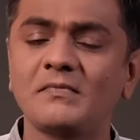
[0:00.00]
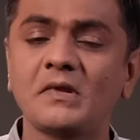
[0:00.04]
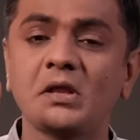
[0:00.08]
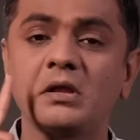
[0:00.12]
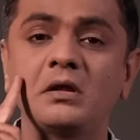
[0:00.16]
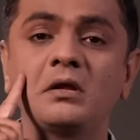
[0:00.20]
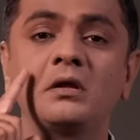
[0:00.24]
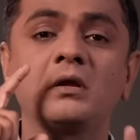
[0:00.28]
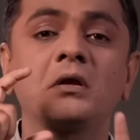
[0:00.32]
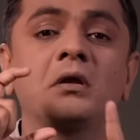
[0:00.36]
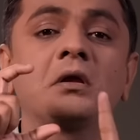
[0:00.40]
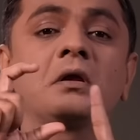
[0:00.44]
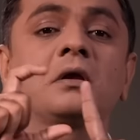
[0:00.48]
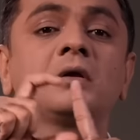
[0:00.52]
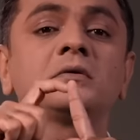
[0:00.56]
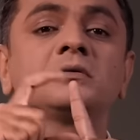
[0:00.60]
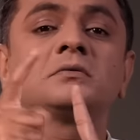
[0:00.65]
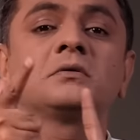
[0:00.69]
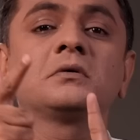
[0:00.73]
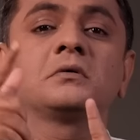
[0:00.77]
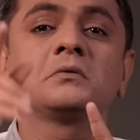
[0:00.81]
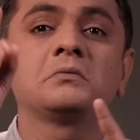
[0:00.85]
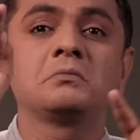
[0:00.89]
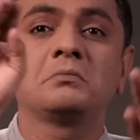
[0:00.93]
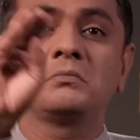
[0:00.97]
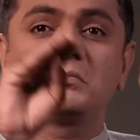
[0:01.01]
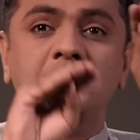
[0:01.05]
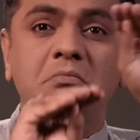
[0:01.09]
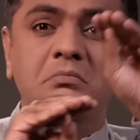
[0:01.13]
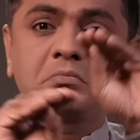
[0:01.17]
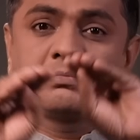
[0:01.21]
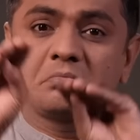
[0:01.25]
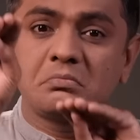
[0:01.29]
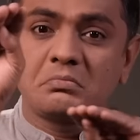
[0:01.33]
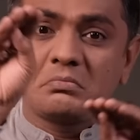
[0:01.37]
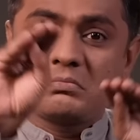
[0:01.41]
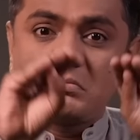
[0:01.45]
They said
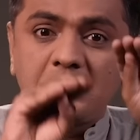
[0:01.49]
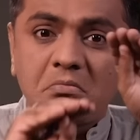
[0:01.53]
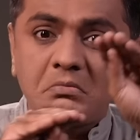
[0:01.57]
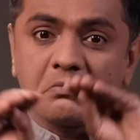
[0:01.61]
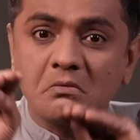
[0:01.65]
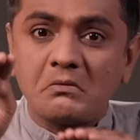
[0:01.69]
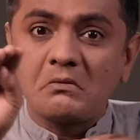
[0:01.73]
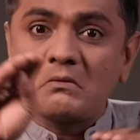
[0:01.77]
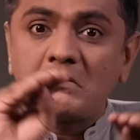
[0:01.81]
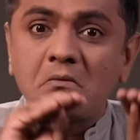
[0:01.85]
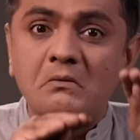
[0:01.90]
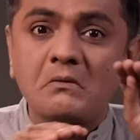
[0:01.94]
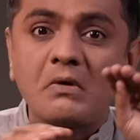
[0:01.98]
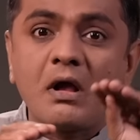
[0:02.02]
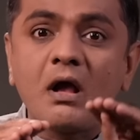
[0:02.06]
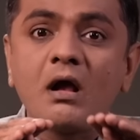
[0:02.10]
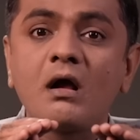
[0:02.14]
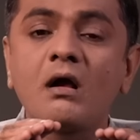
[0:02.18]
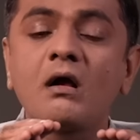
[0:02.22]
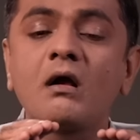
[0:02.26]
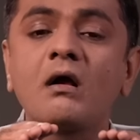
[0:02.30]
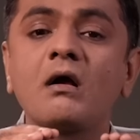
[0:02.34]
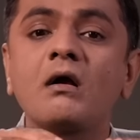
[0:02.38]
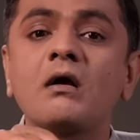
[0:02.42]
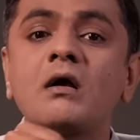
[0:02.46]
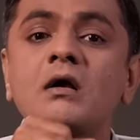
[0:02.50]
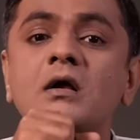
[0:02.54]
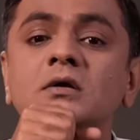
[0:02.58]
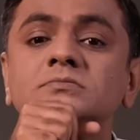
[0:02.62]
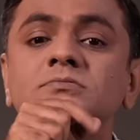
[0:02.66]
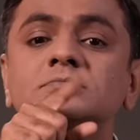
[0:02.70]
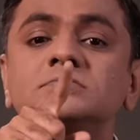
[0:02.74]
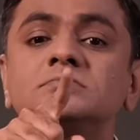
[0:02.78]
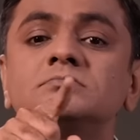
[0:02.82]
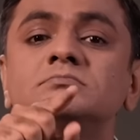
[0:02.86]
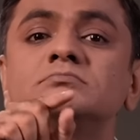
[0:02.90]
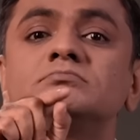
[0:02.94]
that if children do not
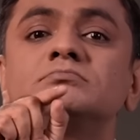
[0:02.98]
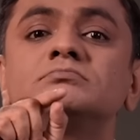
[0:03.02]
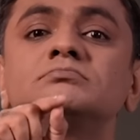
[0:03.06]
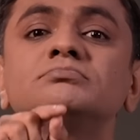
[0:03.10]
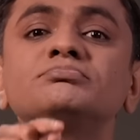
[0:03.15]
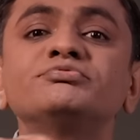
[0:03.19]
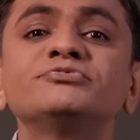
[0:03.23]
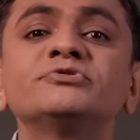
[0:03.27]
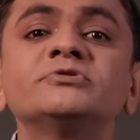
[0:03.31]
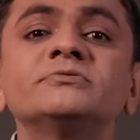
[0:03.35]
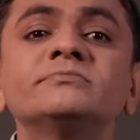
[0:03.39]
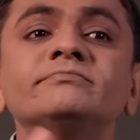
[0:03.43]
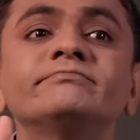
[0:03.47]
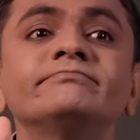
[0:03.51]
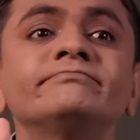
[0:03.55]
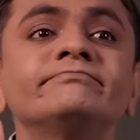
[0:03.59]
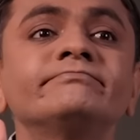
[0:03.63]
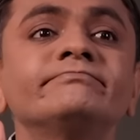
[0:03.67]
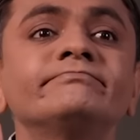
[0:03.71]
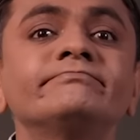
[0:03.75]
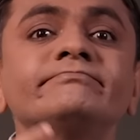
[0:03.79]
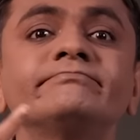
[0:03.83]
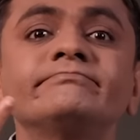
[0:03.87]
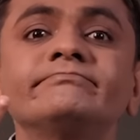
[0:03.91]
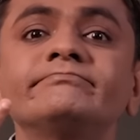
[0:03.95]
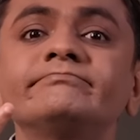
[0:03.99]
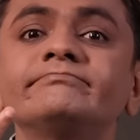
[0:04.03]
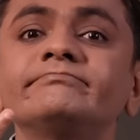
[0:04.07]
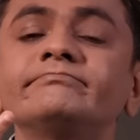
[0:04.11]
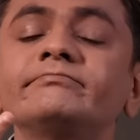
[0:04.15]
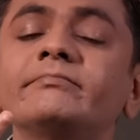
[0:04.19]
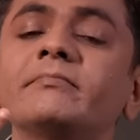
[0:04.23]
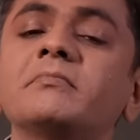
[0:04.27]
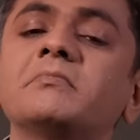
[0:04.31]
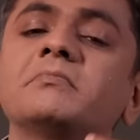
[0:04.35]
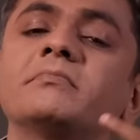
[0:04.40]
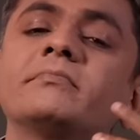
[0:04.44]
share proof of their
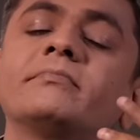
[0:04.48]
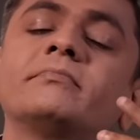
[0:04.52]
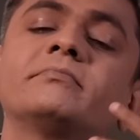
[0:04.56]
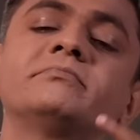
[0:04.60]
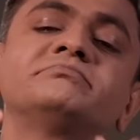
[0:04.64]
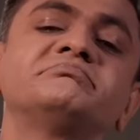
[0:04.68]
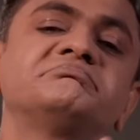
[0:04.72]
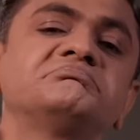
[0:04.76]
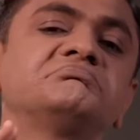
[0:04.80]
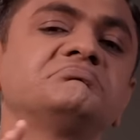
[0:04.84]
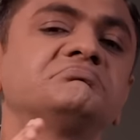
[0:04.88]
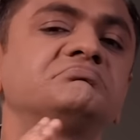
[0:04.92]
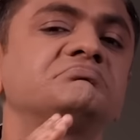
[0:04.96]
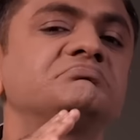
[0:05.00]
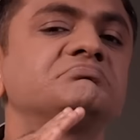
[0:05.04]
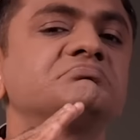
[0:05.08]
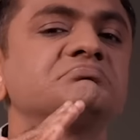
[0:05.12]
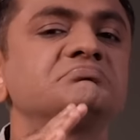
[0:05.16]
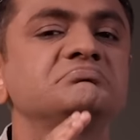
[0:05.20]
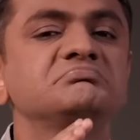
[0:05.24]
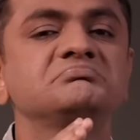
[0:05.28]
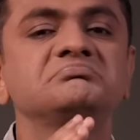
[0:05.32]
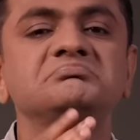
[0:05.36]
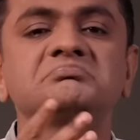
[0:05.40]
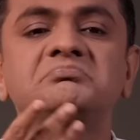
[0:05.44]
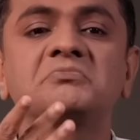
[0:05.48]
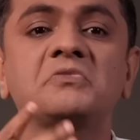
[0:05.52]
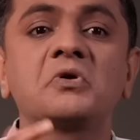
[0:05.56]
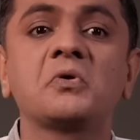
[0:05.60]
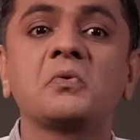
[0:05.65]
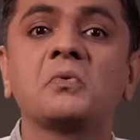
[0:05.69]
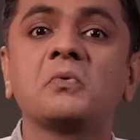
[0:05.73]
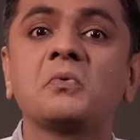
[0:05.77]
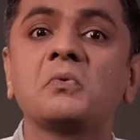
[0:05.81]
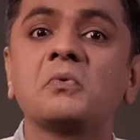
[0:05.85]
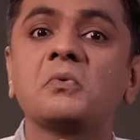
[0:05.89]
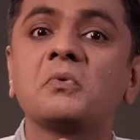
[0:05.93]
age, they cannot
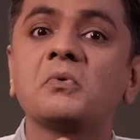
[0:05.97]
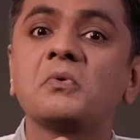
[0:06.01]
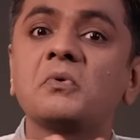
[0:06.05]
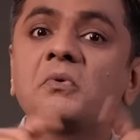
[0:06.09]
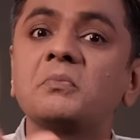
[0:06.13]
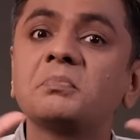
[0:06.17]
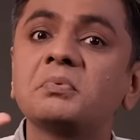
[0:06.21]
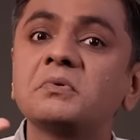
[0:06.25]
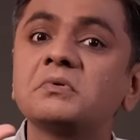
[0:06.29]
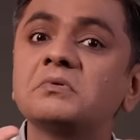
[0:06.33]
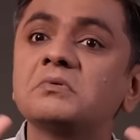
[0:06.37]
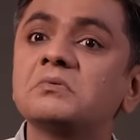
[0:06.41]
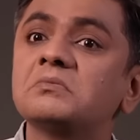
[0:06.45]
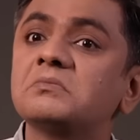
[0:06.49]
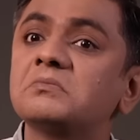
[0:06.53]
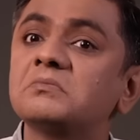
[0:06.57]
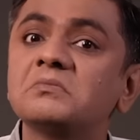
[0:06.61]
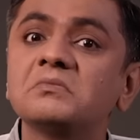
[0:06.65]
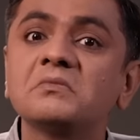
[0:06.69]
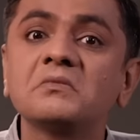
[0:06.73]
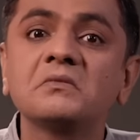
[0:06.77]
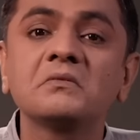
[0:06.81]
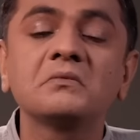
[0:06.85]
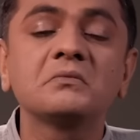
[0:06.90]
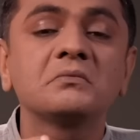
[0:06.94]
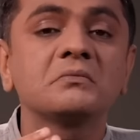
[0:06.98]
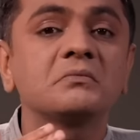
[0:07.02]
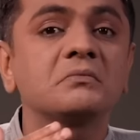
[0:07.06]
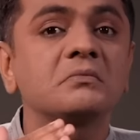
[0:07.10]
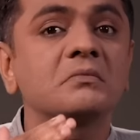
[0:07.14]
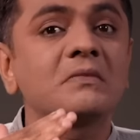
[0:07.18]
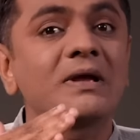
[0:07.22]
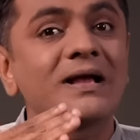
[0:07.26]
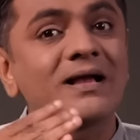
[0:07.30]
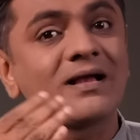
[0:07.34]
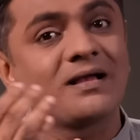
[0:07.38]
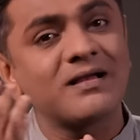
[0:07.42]
access social media.
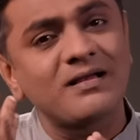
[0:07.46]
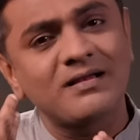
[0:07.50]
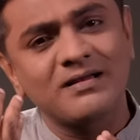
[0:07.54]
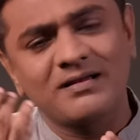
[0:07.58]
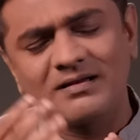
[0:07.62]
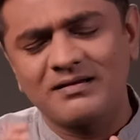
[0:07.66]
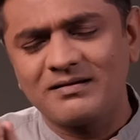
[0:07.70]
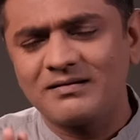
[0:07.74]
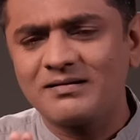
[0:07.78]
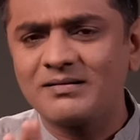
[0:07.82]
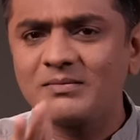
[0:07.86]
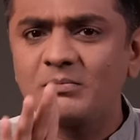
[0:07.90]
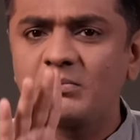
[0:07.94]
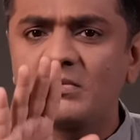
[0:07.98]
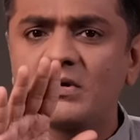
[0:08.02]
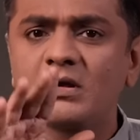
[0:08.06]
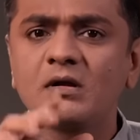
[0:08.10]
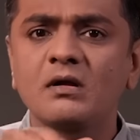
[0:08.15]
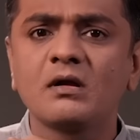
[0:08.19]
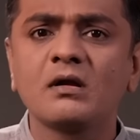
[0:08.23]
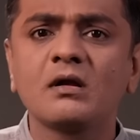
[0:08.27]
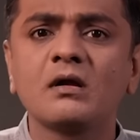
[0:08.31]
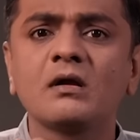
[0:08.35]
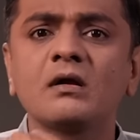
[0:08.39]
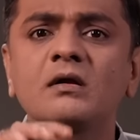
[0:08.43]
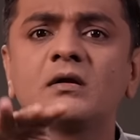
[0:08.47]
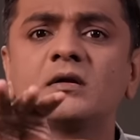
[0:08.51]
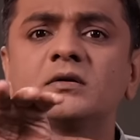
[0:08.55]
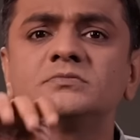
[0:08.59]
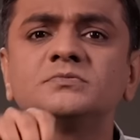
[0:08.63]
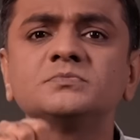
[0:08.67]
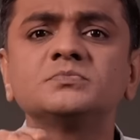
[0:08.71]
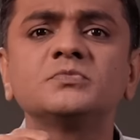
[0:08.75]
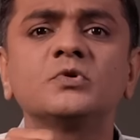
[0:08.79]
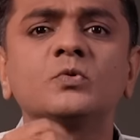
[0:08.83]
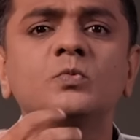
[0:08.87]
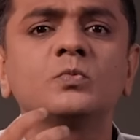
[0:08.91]
Then they
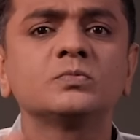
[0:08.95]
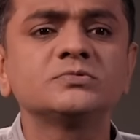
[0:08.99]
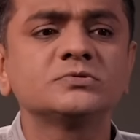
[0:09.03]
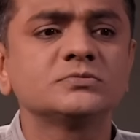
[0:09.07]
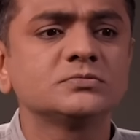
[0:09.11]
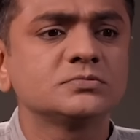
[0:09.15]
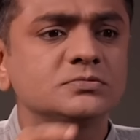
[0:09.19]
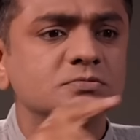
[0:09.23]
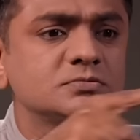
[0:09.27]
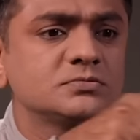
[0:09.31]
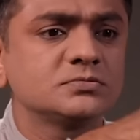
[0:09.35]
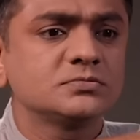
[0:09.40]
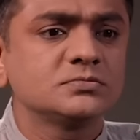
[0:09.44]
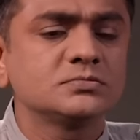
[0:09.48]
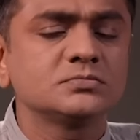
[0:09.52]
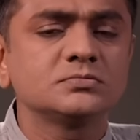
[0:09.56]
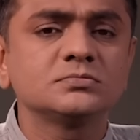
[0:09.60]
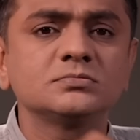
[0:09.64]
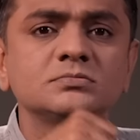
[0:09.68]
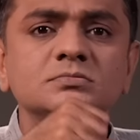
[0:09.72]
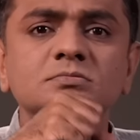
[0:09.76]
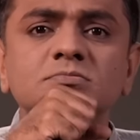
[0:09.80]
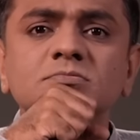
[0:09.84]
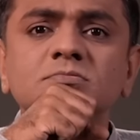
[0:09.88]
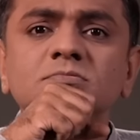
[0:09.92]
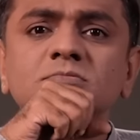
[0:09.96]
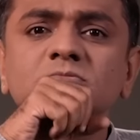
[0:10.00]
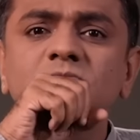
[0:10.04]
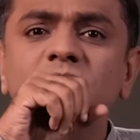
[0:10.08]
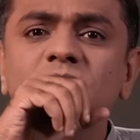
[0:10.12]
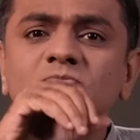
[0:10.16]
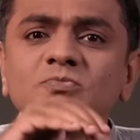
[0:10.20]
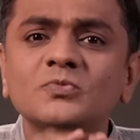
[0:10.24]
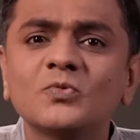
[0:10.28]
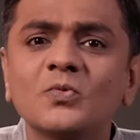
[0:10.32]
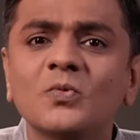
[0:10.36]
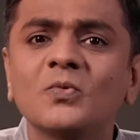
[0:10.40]
lose access to critical
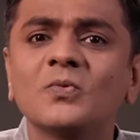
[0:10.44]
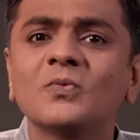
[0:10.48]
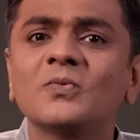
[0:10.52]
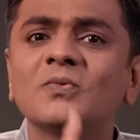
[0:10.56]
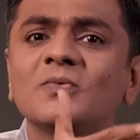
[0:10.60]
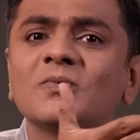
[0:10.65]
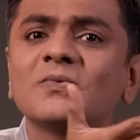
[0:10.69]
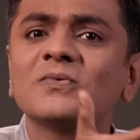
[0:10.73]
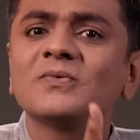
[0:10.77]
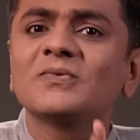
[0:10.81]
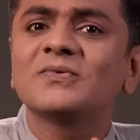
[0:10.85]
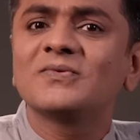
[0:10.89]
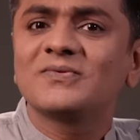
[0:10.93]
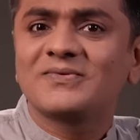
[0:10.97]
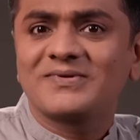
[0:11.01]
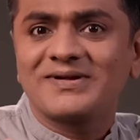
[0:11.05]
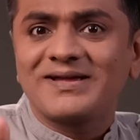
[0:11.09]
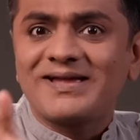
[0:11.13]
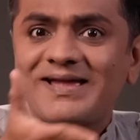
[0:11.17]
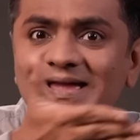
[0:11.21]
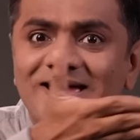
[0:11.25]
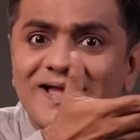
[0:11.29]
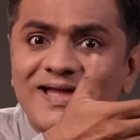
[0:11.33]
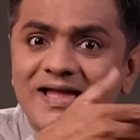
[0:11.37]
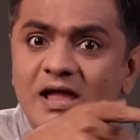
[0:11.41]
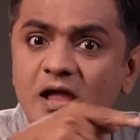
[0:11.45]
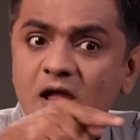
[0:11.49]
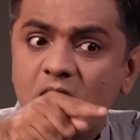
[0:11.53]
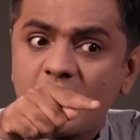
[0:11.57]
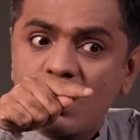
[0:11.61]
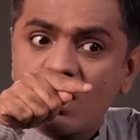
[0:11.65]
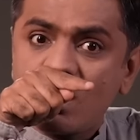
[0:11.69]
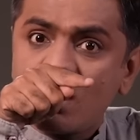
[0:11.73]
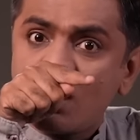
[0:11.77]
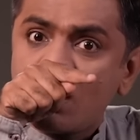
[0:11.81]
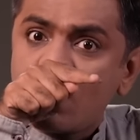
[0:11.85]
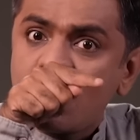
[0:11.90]
information channels
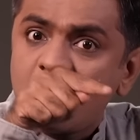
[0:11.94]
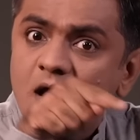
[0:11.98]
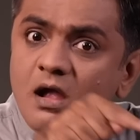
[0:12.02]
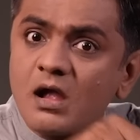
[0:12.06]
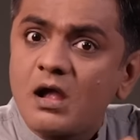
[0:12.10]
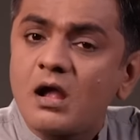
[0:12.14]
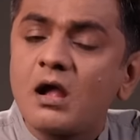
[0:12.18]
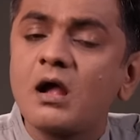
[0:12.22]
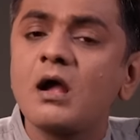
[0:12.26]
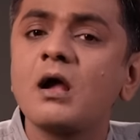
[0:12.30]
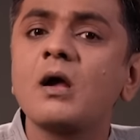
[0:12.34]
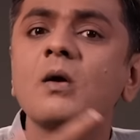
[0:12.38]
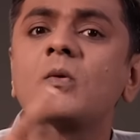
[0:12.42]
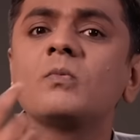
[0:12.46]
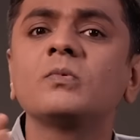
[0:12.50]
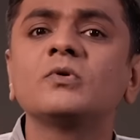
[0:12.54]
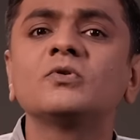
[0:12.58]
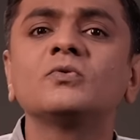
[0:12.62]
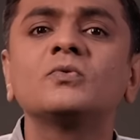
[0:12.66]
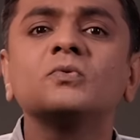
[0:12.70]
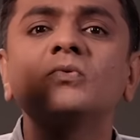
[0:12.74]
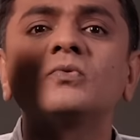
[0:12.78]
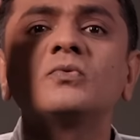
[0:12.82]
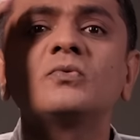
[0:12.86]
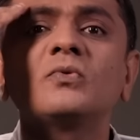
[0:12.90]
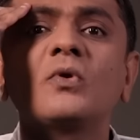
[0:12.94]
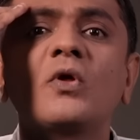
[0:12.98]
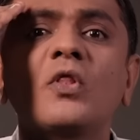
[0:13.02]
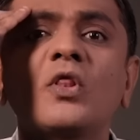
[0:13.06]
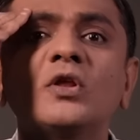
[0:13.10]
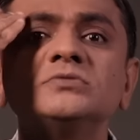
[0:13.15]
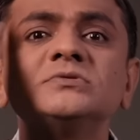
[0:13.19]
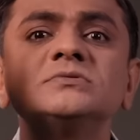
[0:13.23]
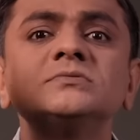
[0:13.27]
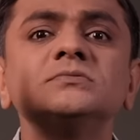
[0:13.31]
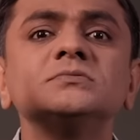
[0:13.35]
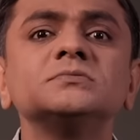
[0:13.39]
provided by
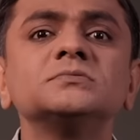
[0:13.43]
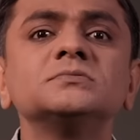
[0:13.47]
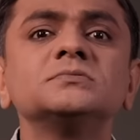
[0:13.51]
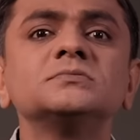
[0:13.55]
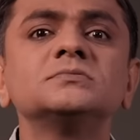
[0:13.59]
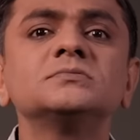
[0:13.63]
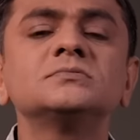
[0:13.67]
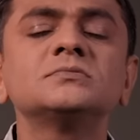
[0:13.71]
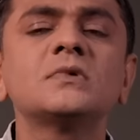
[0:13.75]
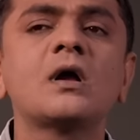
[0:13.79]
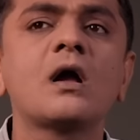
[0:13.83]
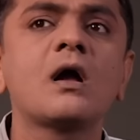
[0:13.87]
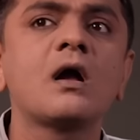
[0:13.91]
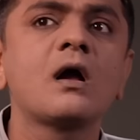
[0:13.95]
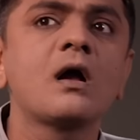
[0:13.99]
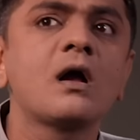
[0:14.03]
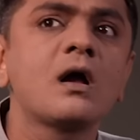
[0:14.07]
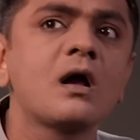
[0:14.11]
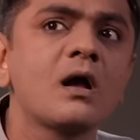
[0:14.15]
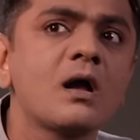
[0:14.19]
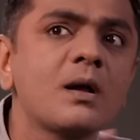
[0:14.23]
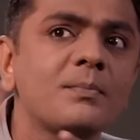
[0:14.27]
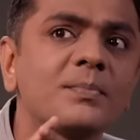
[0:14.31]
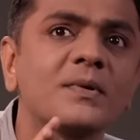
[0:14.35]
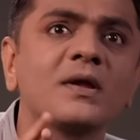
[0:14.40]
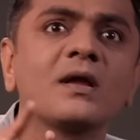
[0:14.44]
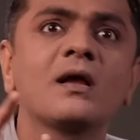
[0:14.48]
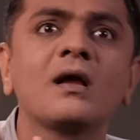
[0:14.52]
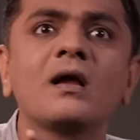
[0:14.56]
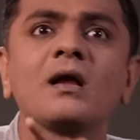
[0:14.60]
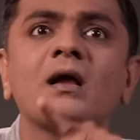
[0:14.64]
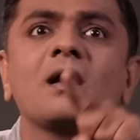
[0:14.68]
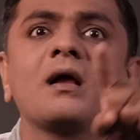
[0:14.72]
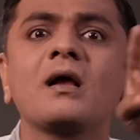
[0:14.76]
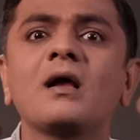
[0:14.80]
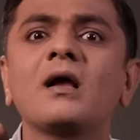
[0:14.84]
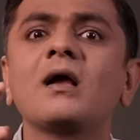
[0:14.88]
these social media
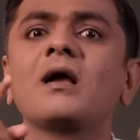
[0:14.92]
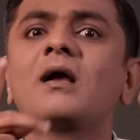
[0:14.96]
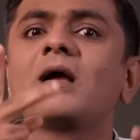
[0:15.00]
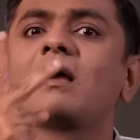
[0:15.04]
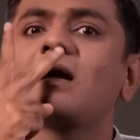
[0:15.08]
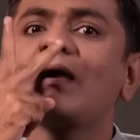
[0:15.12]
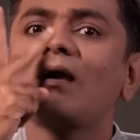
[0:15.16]
platforms.